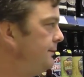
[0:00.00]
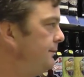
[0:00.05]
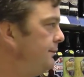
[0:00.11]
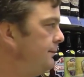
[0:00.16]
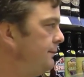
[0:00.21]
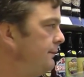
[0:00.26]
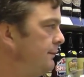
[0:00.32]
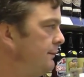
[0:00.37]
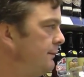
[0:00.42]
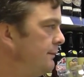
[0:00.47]

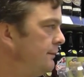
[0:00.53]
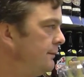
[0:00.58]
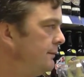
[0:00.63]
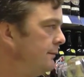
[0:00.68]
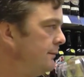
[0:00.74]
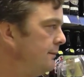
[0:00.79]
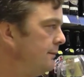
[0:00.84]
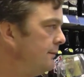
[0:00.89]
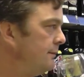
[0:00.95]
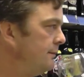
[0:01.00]

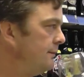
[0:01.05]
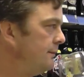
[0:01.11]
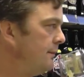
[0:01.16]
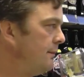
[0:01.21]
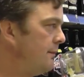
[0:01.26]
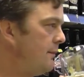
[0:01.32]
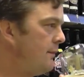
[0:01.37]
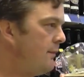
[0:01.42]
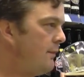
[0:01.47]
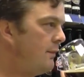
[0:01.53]

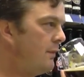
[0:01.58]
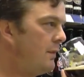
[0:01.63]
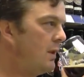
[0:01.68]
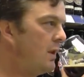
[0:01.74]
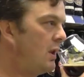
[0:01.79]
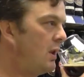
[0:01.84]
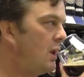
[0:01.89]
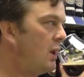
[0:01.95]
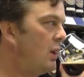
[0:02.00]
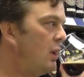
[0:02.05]

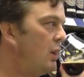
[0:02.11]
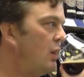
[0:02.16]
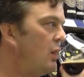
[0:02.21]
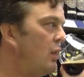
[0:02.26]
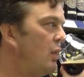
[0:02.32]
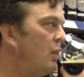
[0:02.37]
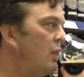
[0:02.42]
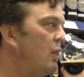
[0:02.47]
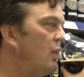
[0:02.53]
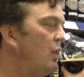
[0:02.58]

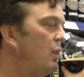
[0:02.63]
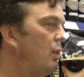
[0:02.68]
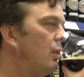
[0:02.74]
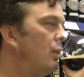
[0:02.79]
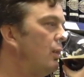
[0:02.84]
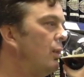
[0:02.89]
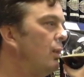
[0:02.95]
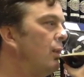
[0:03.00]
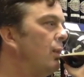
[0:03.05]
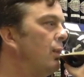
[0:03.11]

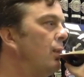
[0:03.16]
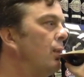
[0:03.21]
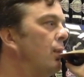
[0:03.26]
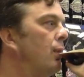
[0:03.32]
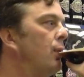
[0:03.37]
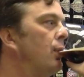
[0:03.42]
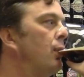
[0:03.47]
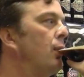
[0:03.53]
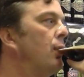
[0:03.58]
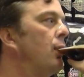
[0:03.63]

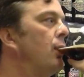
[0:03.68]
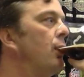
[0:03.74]
The person shown says nothing.